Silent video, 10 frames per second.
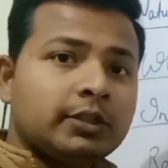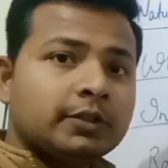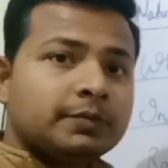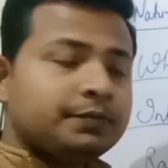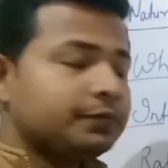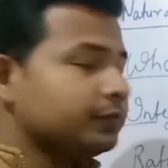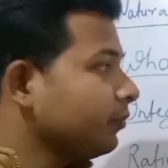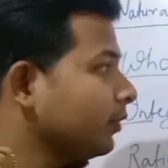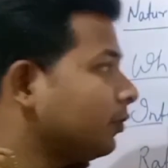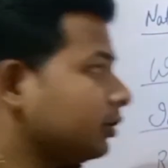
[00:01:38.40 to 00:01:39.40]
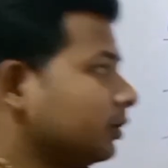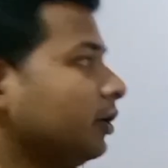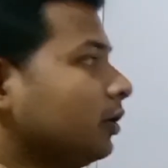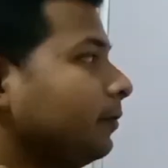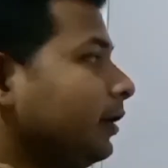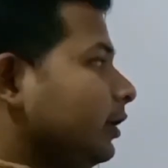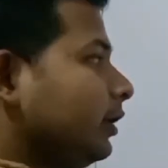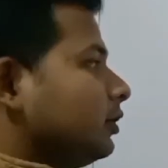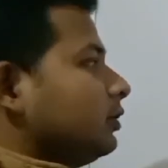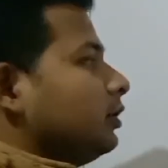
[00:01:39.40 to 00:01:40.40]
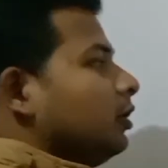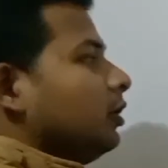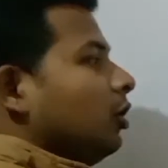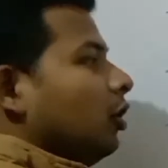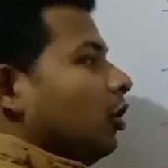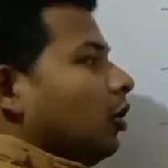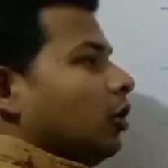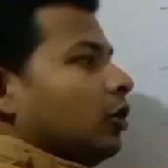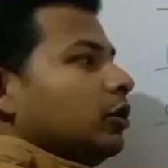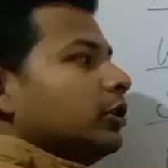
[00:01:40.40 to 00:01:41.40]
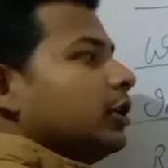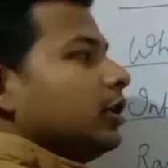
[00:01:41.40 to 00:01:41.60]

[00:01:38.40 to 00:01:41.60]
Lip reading: by integers here, what is the meaning of integers?